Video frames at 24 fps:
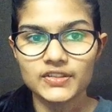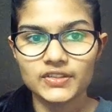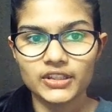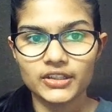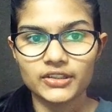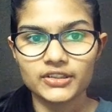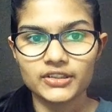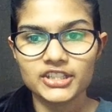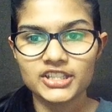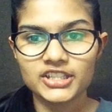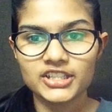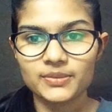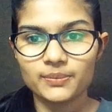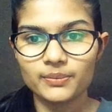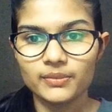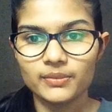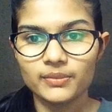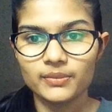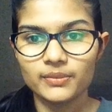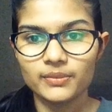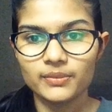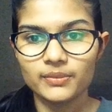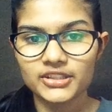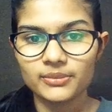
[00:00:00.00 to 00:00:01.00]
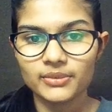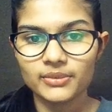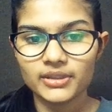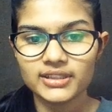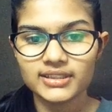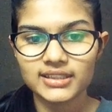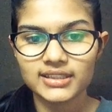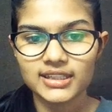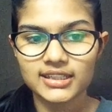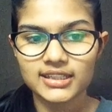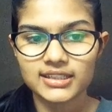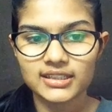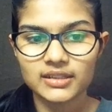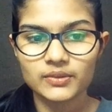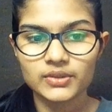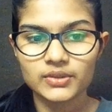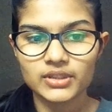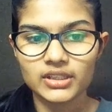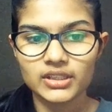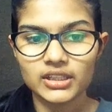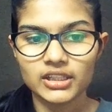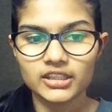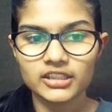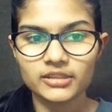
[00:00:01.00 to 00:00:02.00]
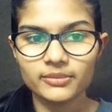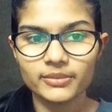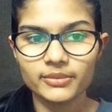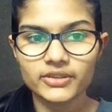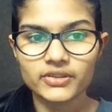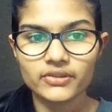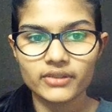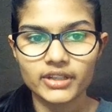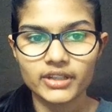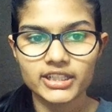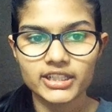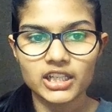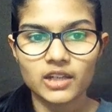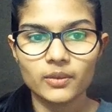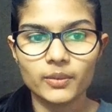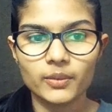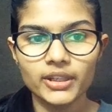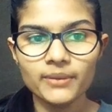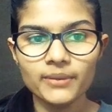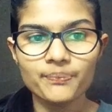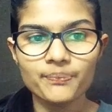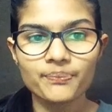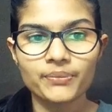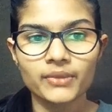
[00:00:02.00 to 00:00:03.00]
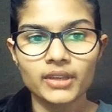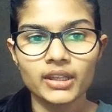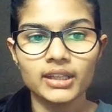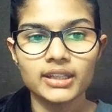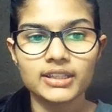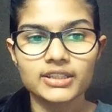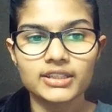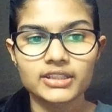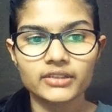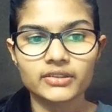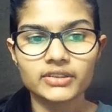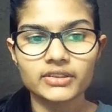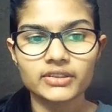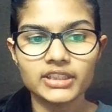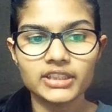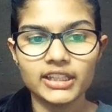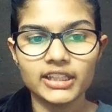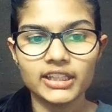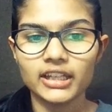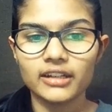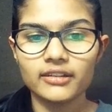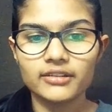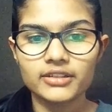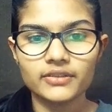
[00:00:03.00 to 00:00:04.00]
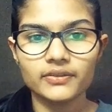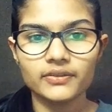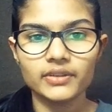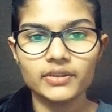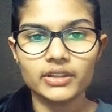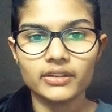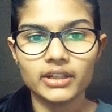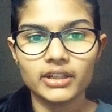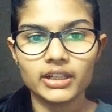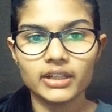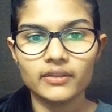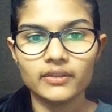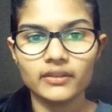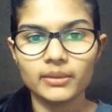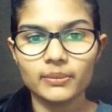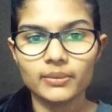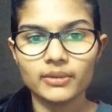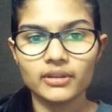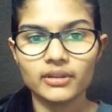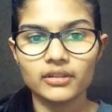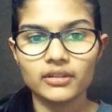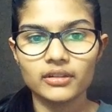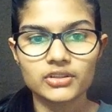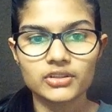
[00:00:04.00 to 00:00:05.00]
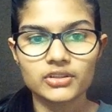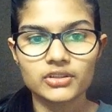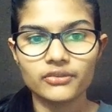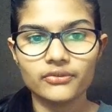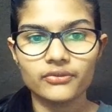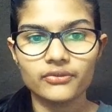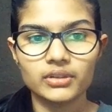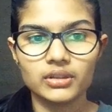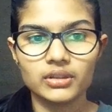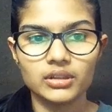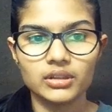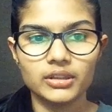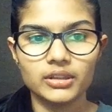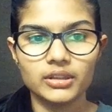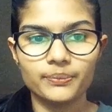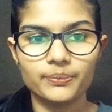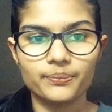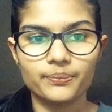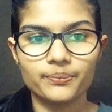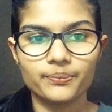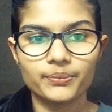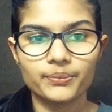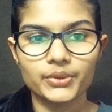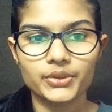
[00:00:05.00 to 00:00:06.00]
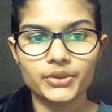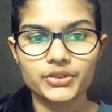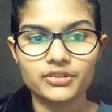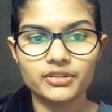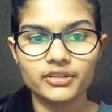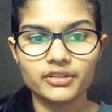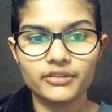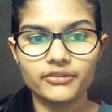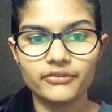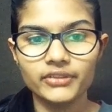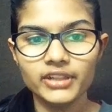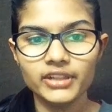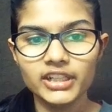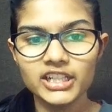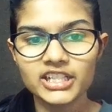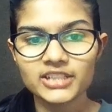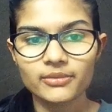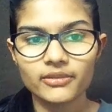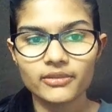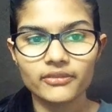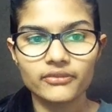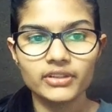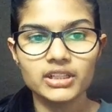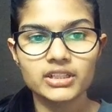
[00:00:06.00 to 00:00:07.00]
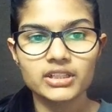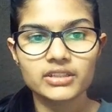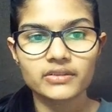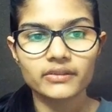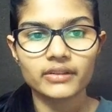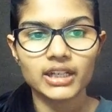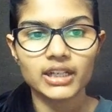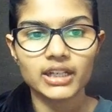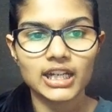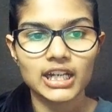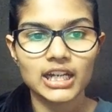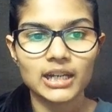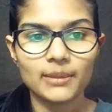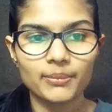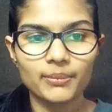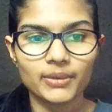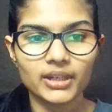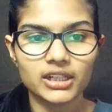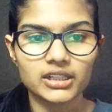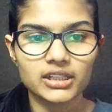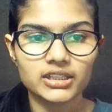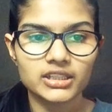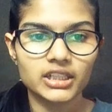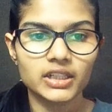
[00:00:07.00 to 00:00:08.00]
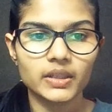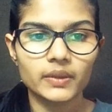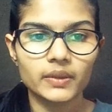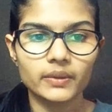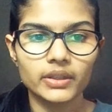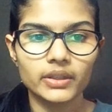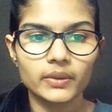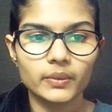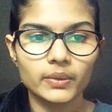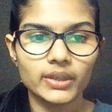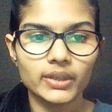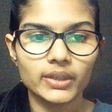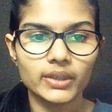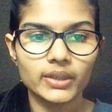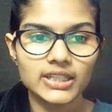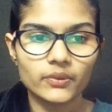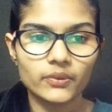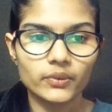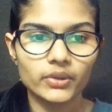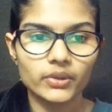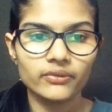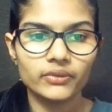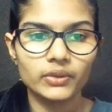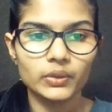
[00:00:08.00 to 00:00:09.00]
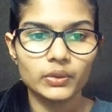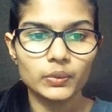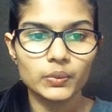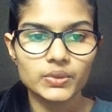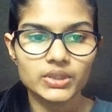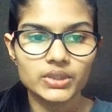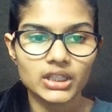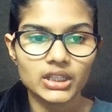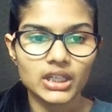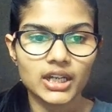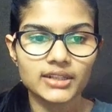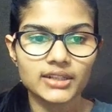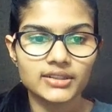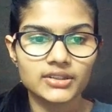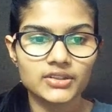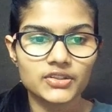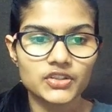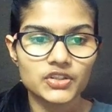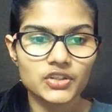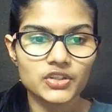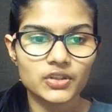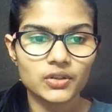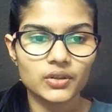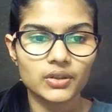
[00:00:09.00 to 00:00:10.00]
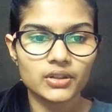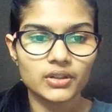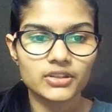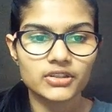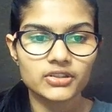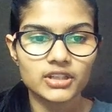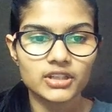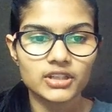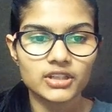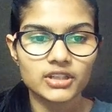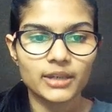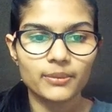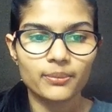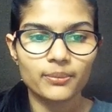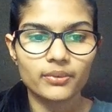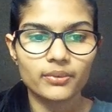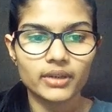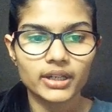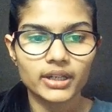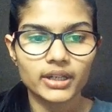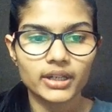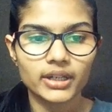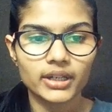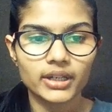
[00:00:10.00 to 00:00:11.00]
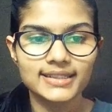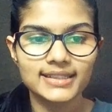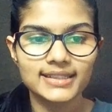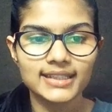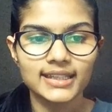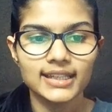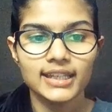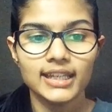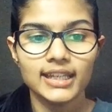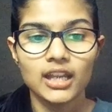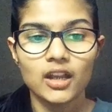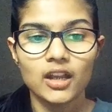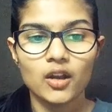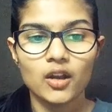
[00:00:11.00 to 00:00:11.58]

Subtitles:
So I could just maximize that out a little bit right away. So see, we are having a lot of particular fields. My fields are app, category, rating, review, size, installs, type, price,